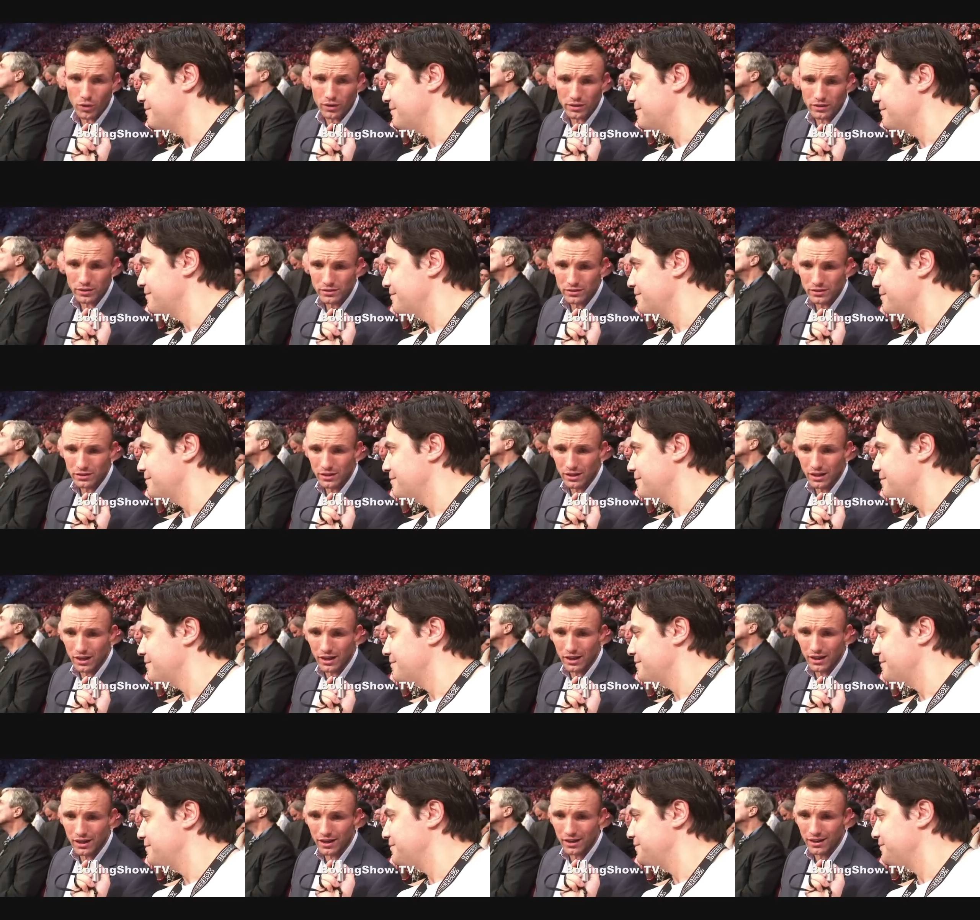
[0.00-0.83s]
Speaker 1: Ward.
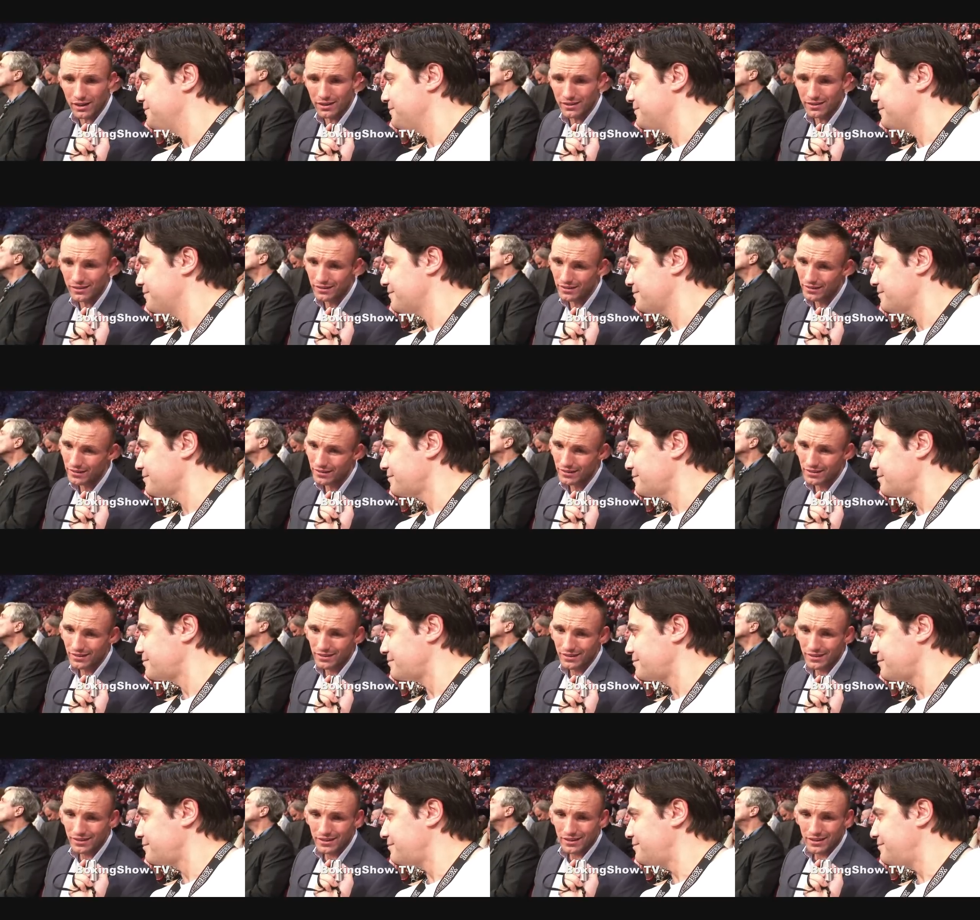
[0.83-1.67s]
Uh,
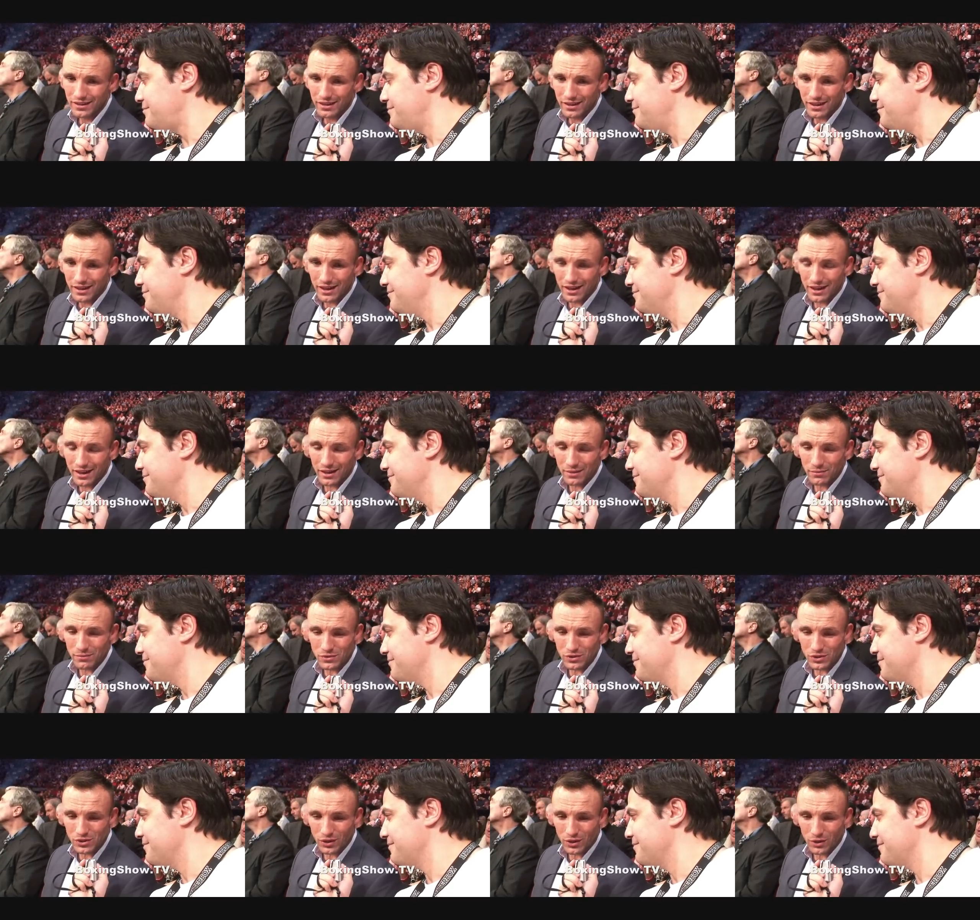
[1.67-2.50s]

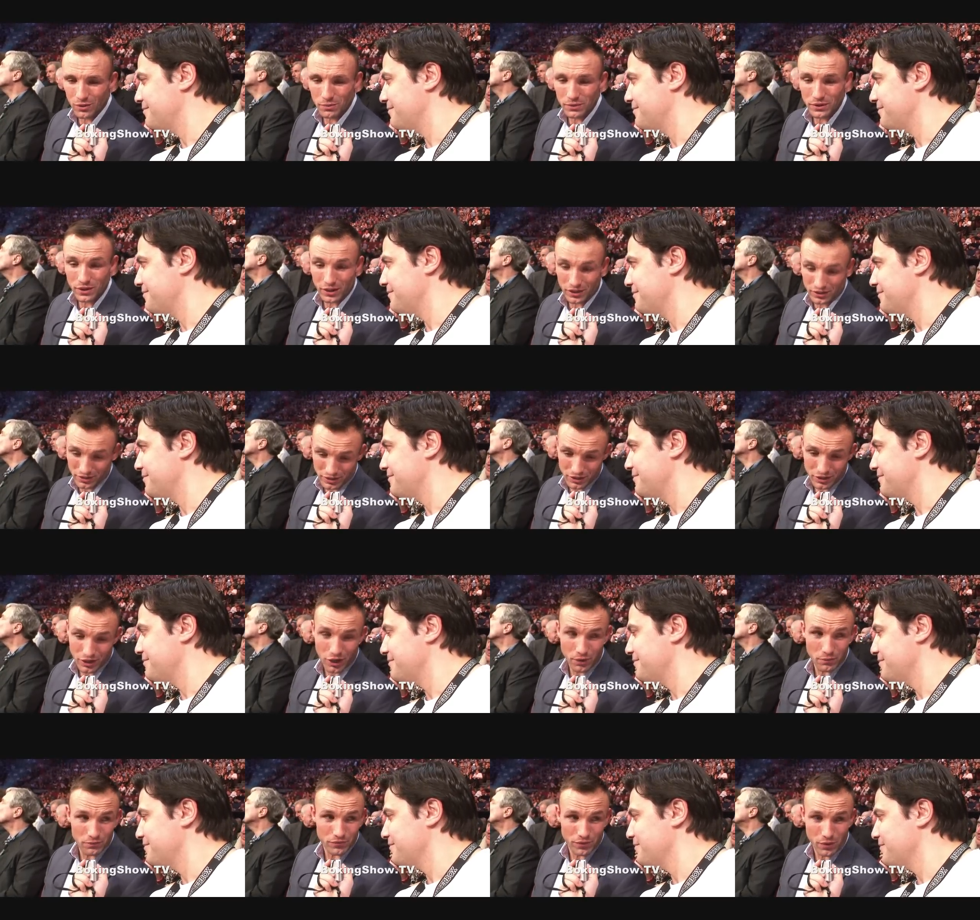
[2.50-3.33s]
um, so because
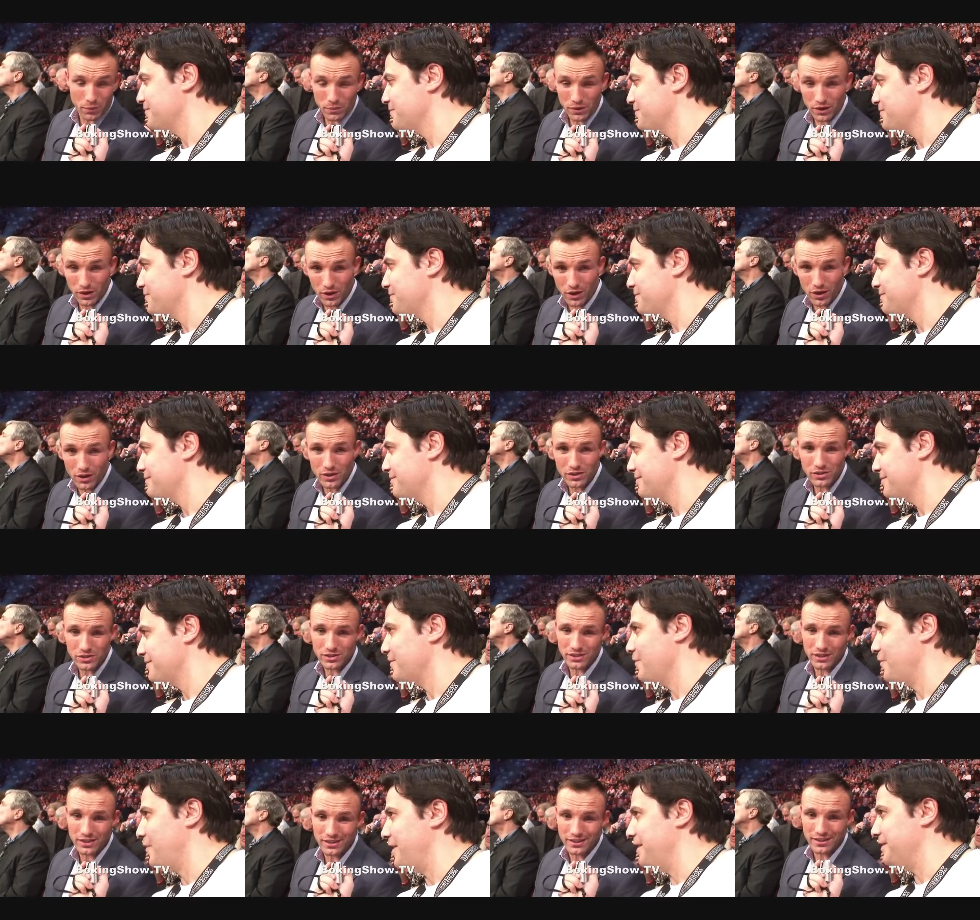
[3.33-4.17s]
he come from a
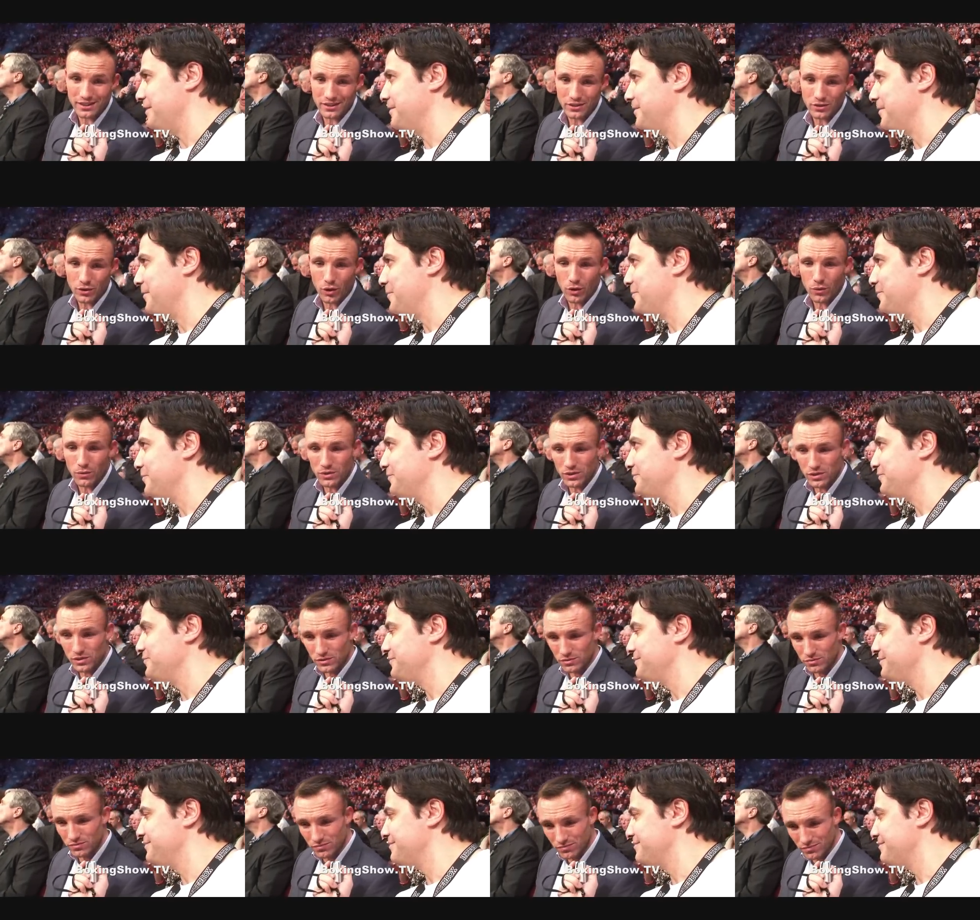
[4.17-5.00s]
loss, and right. Uh, you're
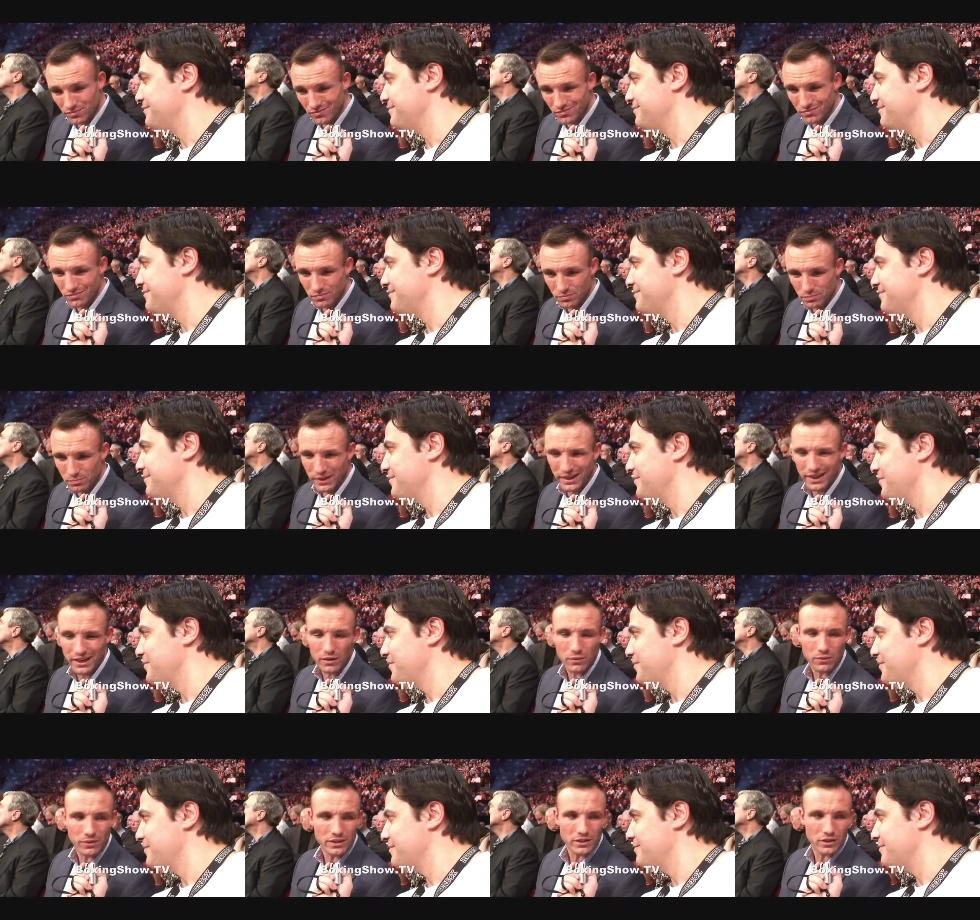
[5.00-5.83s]
always
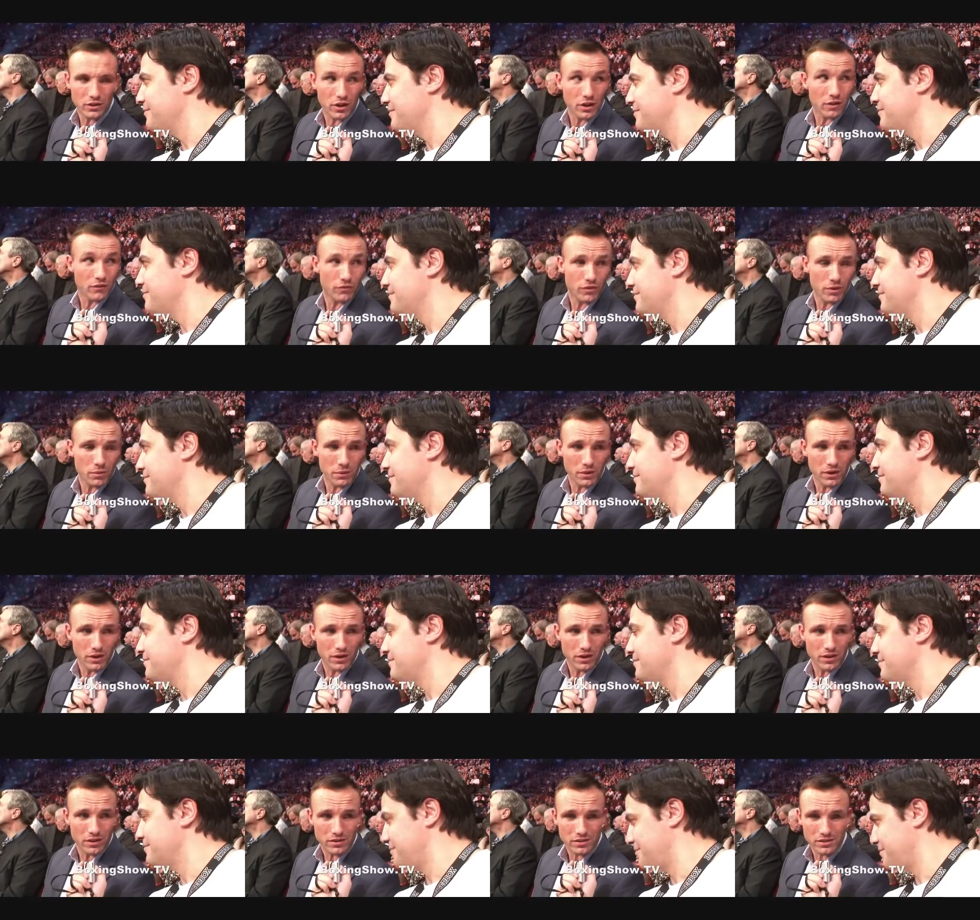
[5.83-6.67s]
better when you come from
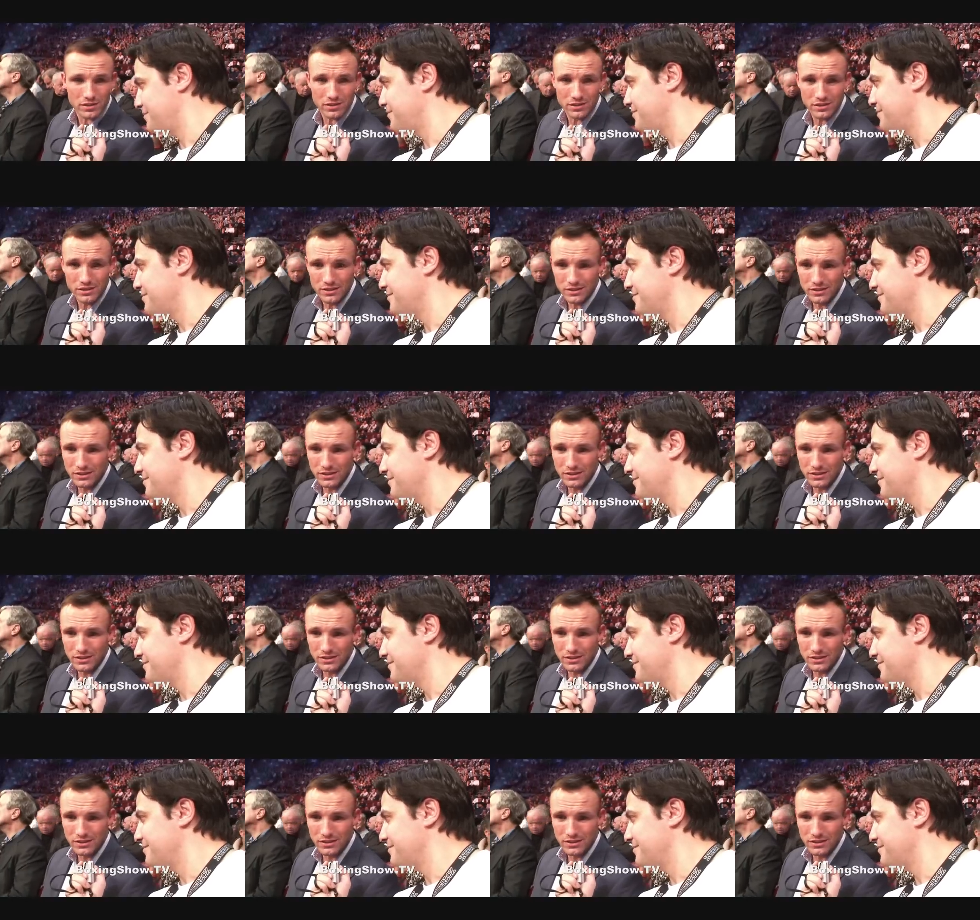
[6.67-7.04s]
a loss.